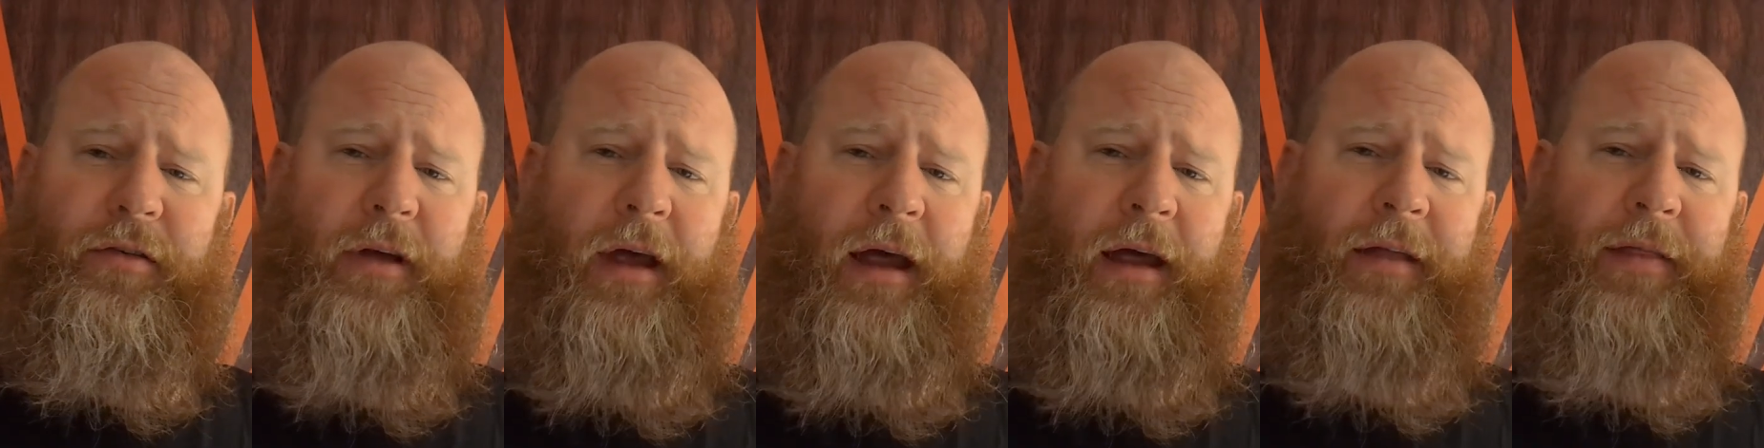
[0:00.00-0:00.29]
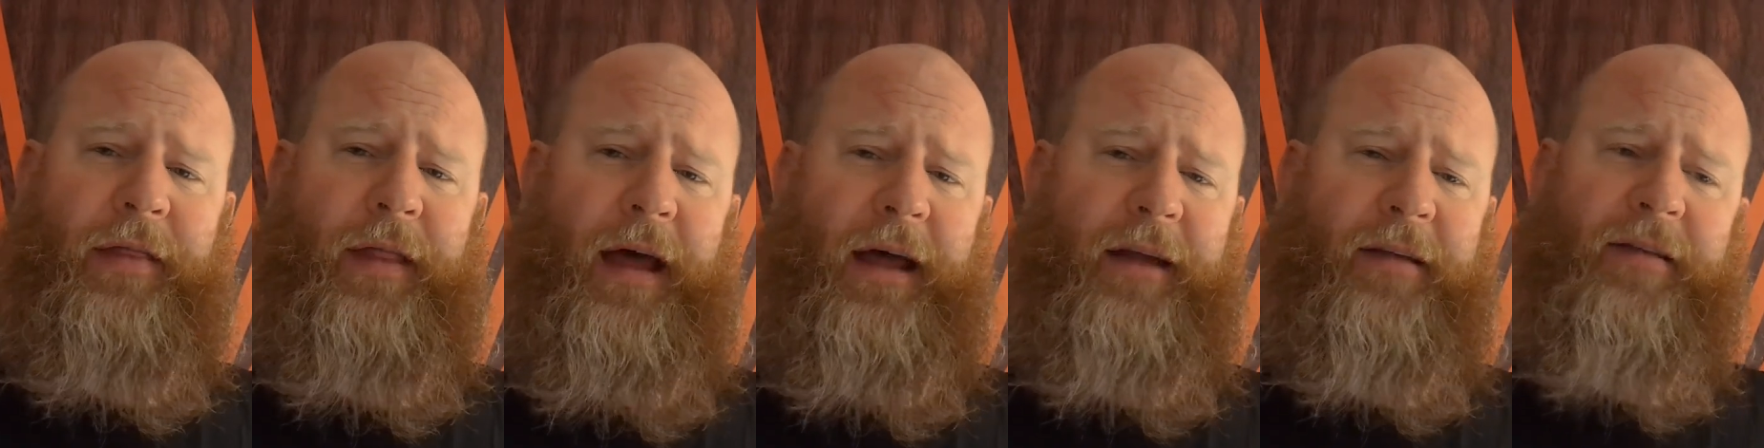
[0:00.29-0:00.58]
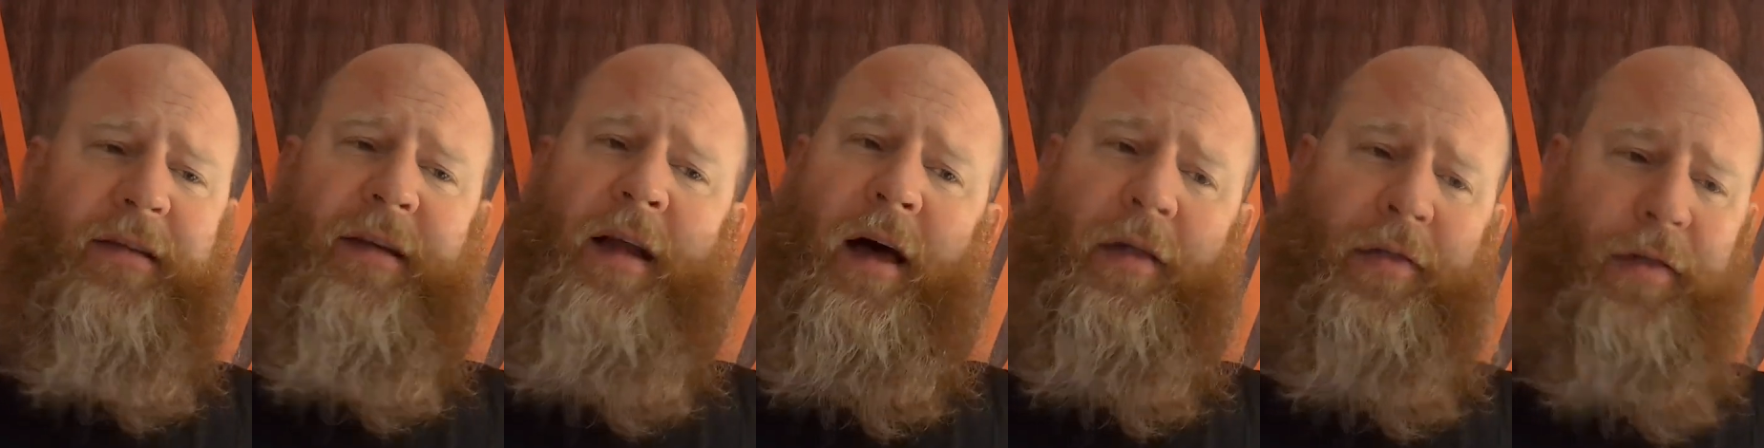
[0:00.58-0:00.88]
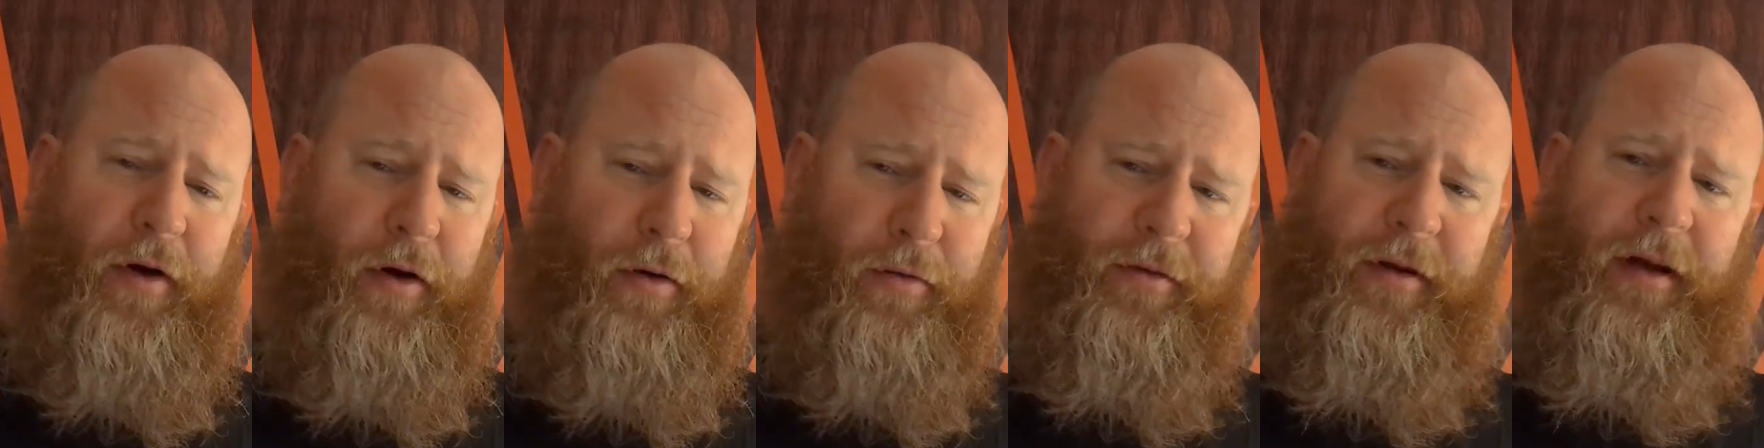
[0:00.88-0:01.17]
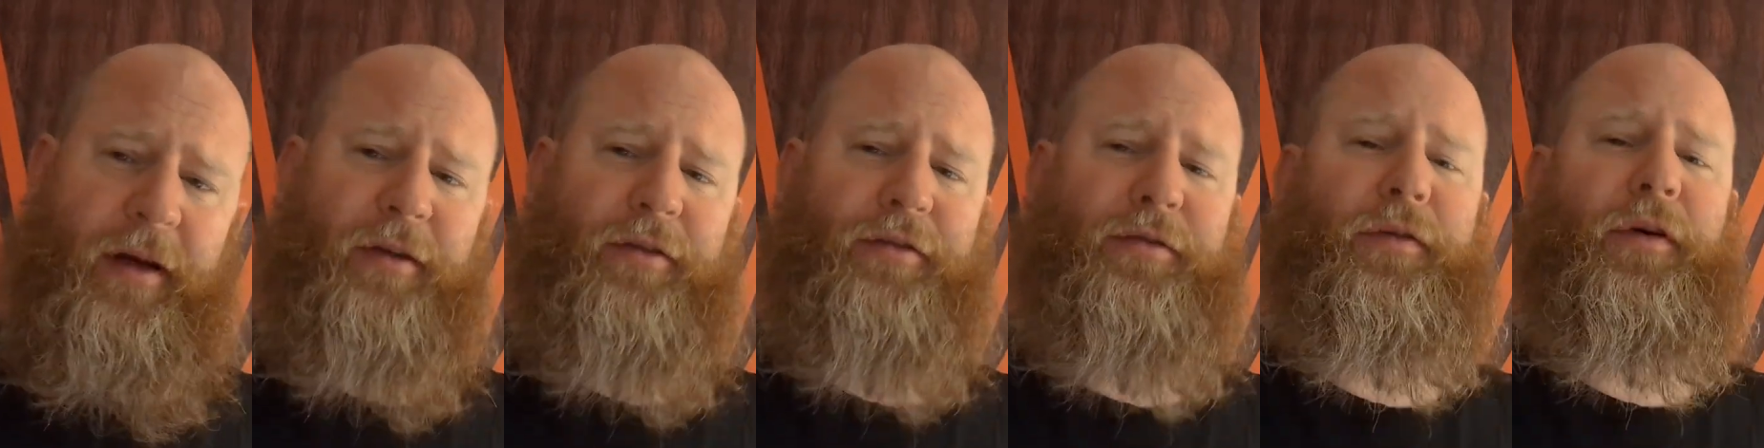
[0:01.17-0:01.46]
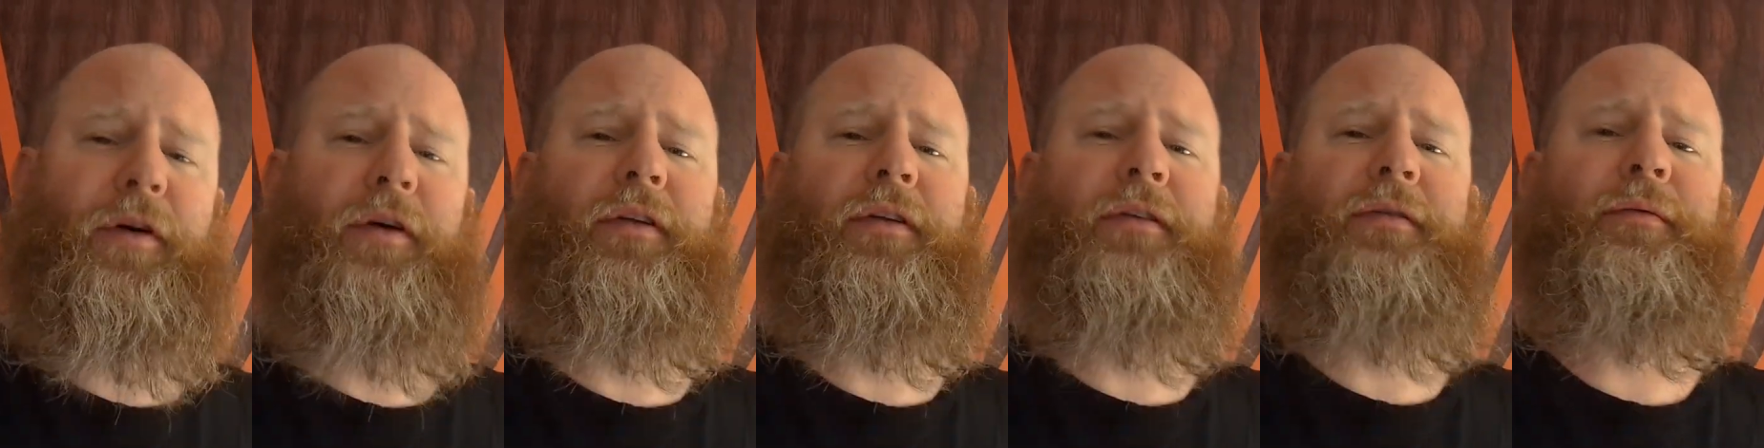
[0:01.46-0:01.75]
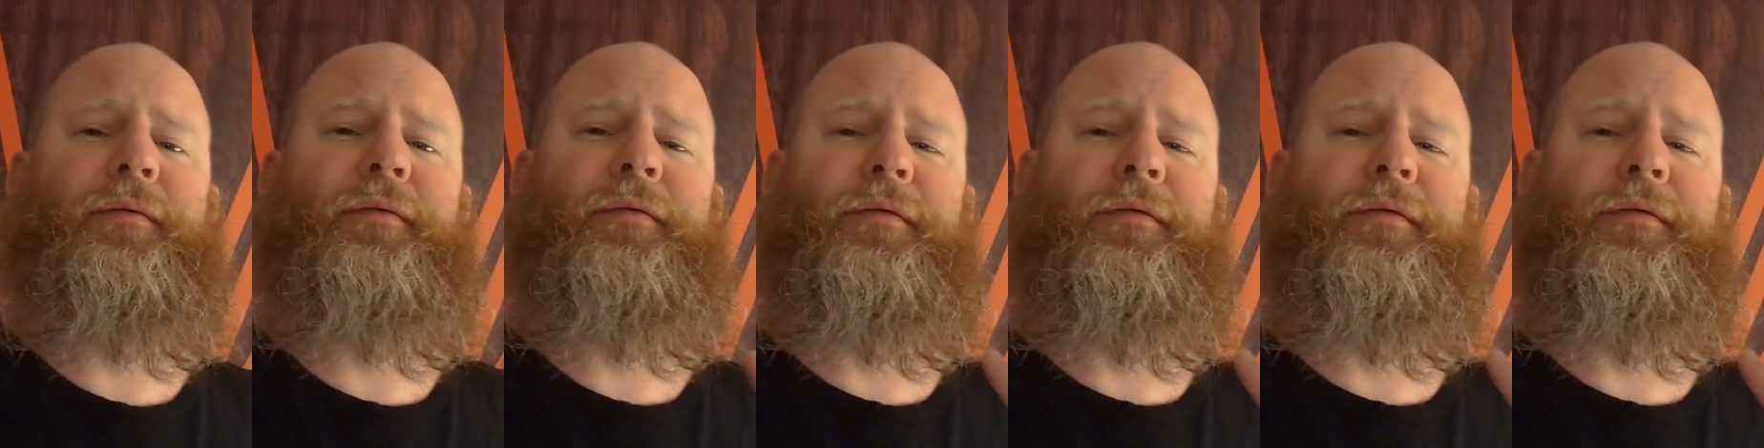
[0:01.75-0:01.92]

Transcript: and that's not the hotel's fault.